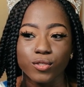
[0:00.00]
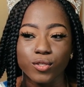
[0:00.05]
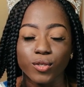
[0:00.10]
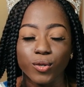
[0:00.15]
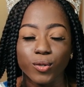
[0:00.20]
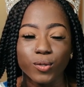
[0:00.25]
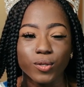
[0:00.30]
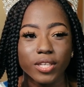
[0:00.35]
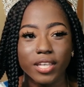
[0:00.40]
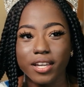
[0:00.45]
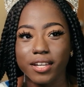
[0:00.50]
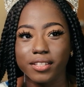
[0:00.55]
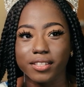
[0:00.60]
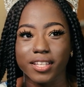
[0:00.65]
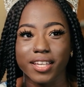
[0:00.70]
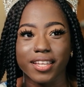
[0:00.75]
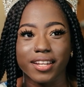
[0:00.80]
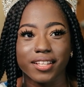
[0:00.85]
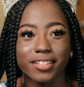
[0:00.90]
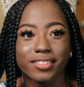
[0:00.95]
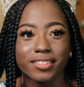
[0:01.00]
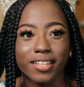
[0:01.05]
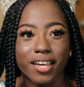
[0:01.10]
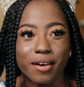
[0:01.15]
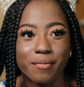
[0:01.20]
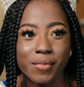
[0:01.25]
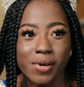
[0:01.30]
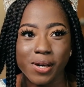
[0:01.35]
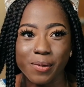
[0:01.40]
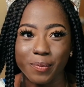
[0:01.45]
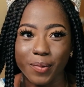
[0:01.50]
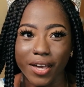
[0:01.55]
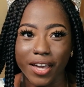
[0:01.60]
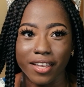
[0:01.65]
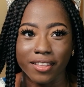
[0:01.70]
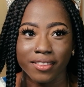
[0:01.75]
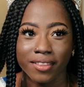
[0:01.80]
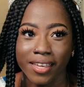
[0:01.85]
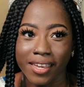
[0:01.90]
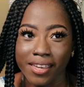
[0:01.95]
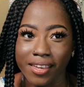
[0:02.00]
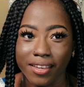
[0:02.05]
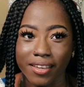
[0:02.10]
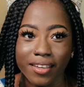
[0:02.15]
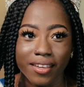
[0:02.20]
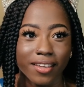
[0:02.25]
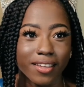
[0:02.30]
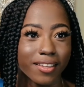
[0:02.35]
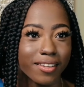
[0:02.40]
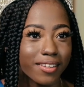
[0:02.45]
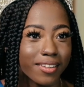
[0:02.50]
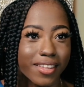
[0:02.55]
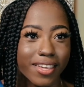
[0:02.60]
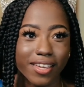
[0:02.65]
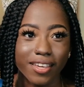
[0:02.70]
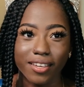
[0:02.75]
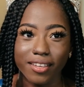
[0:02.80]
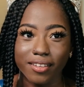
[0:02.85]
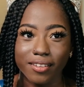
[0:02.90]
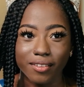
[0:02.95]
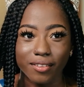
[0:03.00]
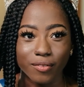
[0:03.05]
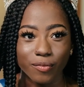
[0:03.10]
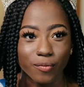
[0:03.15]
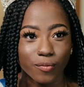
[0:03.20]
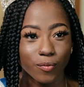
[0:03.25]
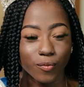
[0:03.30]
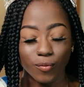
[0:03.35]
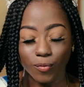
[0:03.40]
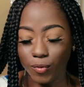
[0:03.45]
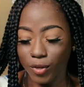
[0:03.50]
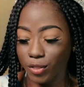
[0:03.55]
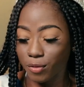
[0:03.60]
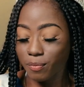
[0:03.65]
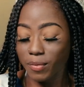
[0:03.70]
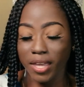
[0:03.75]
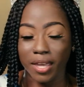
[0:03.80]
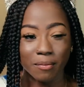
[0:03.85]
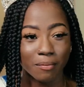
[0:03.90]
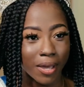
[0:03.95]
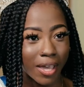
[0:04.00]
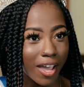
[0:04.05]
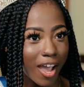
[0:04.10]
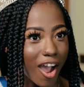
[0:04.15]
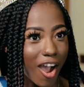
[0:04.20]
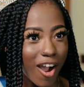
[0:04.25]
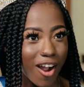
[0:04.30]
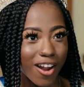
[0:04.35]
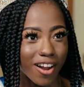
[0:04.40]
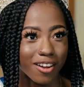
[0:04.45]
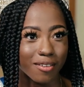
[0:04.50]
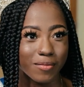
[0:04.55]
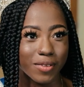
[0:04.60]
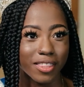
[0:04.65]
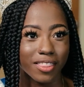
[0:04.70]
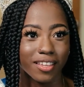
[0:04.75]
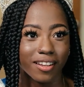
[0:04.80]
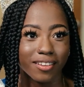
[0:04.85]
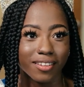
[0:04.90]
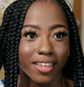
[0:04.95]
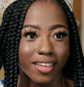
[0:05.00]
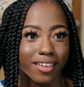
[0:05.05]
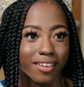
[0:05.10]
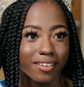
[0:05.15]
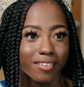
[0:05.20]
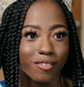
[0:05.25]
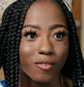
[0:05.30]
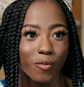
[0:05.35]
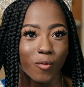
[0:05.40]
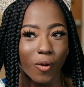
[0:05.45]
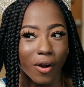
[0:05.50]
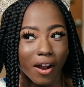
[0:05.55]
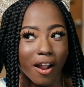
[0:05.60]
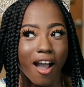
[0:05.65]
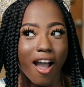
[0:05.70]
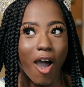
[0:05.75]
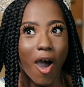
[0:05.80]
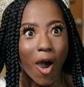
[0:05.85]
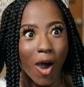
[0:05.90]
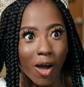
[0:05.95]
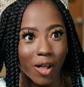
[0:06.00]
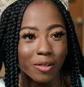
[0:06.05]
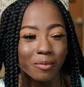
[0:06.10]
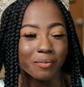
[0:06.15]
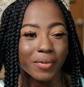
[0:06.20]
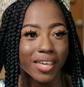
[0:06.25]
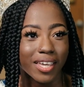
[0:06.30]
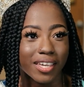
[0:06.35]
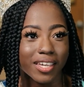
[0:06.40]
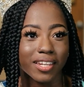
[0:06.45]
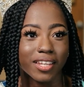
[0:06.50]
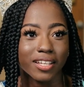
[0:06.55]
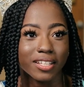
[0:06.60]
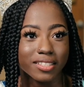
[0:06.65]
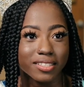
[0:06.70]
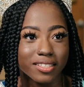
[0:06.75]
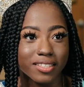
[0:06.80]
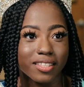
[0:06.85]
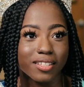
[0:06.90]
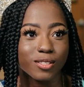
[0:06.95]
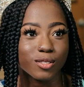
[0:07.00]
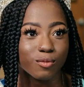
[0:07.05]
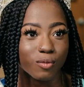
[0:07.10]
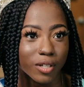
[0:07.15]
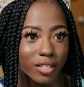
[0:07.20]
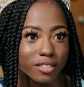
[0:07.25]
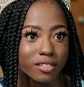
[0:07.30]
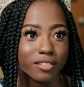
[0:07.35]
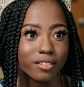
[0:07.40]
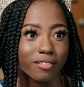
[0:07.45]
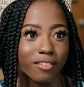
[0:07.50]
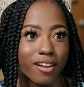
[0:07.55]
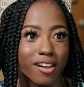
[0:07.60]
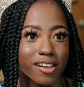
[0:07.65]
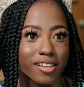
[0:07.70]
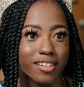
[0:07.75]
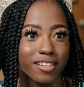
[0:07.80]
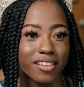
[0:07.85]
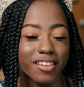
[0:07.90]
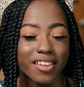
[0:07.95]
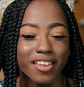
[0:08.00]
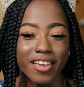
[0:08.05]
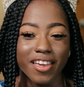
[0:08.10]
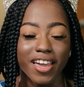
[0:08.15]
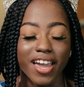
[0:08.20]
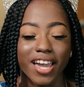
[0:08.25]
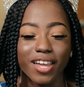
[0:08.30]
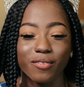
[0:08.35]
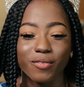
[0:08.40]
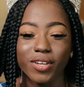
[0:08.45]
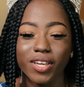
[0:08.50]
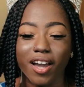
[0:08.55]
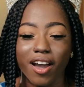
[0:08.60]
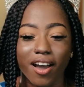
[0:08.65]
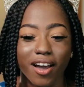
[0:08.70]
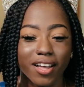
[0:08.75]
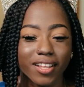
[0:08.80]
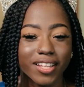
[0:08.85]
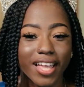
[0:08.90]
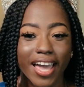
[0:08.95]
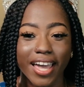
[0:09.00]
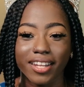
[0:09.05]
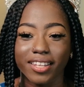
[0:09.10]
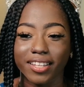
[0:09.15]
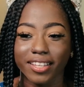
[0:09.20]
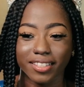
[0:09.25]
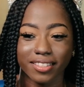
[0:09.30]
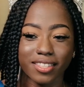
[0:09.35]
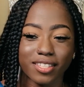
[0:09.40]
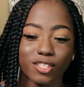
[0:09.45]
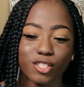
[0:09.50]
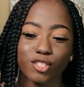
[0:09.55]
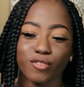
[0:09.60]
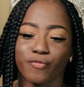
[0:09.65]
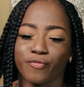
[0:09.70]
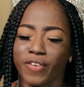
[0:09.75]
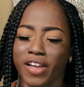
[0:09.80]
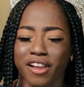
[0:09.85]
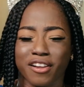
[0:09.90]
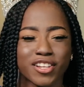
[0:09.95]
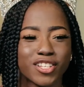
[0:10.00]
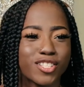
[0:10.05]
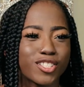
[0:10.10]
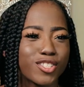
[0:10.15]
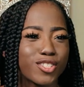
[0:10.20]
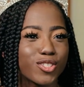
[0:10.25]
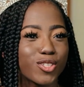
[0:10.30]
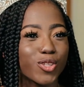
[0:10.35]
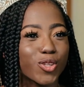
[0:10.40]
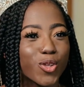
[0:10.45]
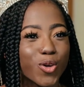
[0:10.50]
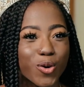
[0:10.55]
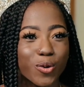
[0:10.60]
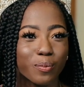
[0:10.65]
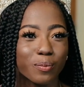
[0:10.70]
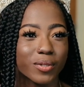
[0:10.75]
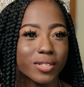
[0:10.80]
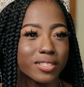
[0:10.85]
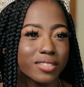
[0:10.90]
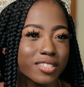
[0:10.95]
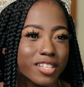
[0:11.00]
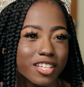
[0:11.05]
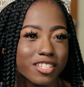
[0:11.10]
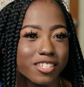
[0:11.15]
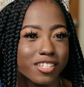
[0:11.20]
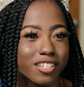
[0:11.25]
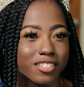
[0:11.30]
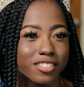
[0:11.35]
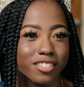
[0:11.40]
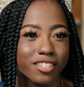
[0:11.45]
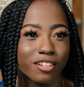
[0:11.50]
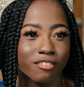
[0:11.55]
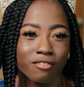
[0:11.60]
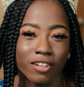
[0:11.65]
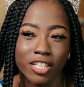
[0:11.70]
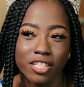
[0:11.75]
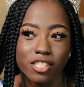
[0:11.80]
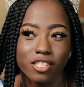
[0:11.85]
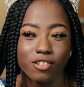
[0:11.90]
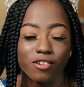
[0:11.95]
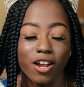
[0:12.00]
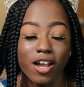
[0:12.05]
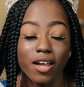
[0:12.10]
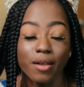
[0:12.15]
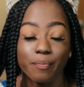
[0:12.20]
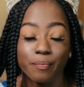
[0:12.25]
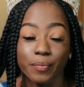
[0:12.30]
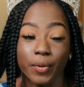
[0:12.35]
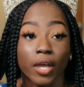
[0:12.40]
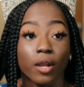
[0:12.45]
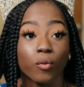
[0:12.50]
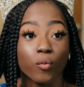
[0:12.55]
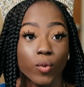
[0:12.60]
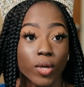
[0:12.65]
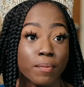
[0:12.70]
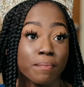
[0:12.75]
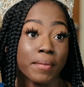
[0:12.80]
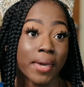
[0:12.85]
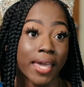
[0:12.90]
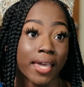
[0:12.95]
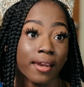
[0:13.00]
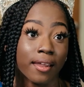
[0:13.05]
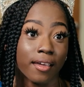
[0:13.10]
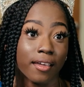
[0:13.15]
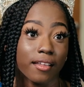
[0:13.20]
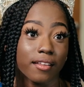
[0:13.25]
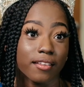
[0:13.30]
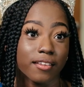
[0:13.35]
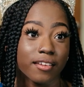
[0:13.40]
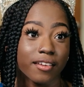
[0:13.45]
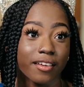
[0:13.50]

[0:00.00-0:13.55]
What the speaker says: two young ladies come up, and they link with me in my arm, and they're like, we're all making it to this restaurant. And we all had, like, this very slow procession to the restaurant, but we made it.